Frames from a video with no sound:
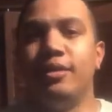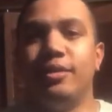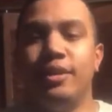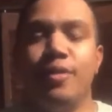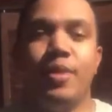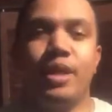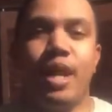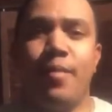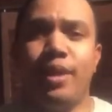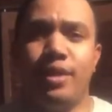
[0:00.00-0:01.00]
Leave me a
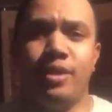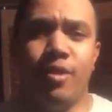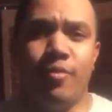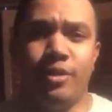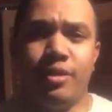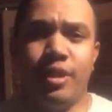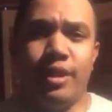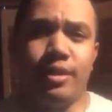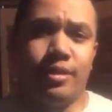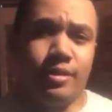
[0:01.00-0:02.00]
comment, let you know what you
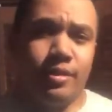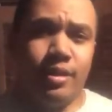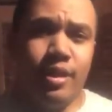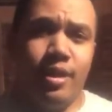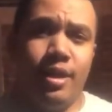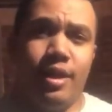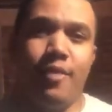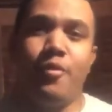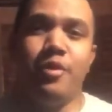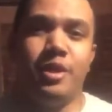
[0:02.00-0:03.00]
think.
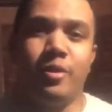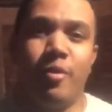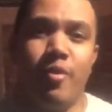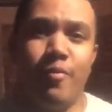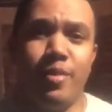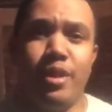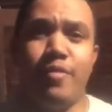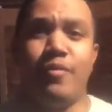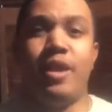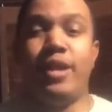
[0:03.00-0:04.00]
If you disagree with me,
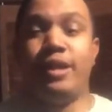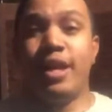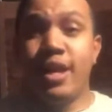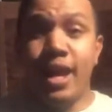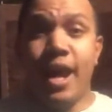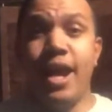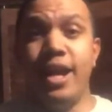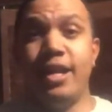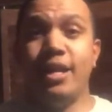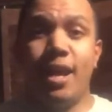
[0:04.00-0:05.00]
if you're like,
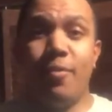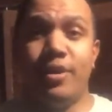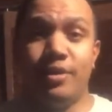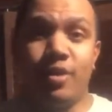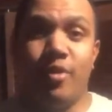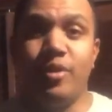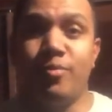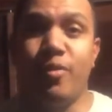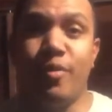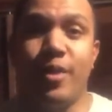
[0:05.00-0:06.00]
hey, I went and saw this
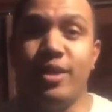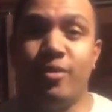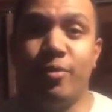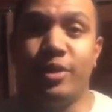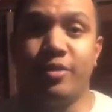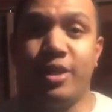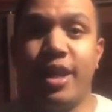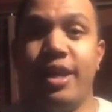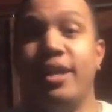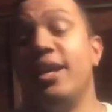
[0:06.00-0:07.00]
movie based on what you
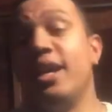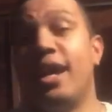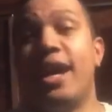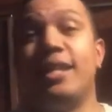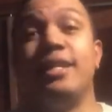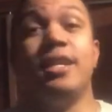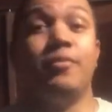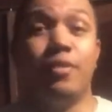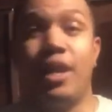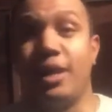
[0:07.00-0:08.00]
said, and I
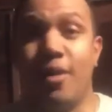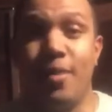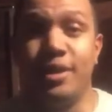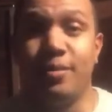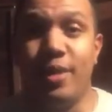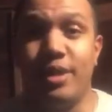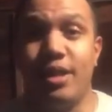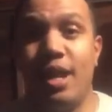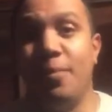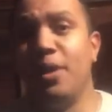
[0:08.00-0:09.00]
did feel like I wasted my
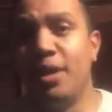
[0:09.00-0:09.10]
time.